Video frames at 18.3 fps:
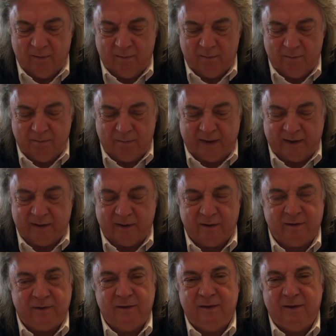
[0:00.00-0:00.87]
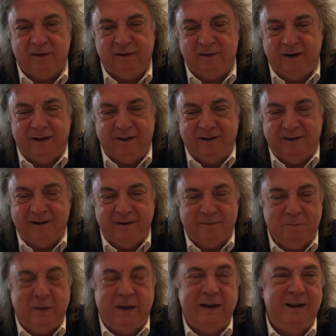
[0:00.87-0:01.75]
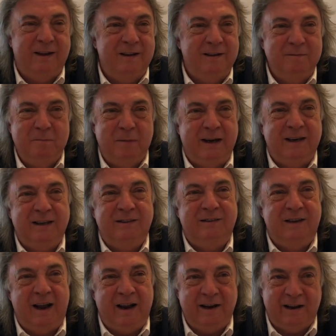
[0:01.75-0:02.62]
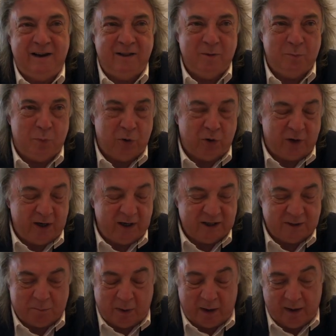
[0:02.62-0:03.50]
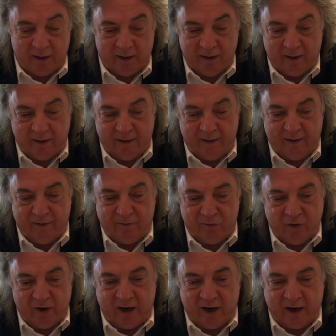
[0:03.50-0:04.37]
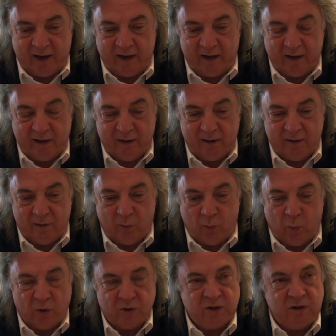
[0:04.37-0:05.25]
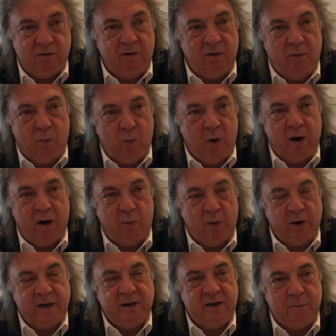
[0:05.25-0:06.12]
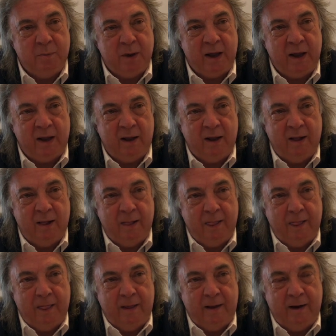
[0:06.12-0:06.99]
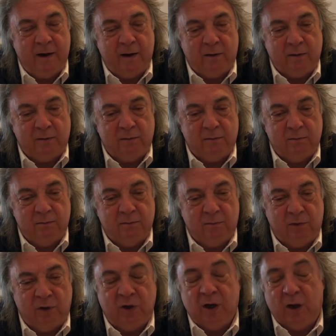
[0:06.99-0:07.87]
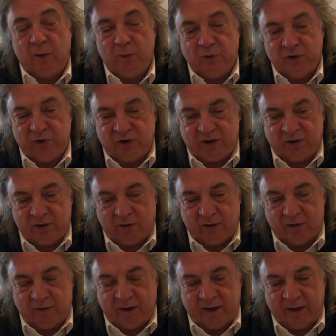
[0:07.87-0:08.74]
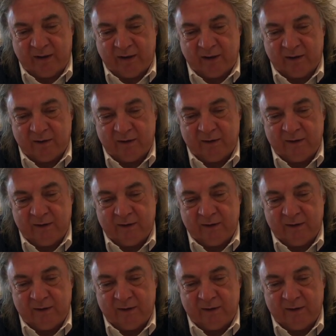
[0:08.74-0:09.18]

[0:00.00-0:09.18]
made a dent in the bookies, but really wasn't where I wanted to be. You know, the golden story, the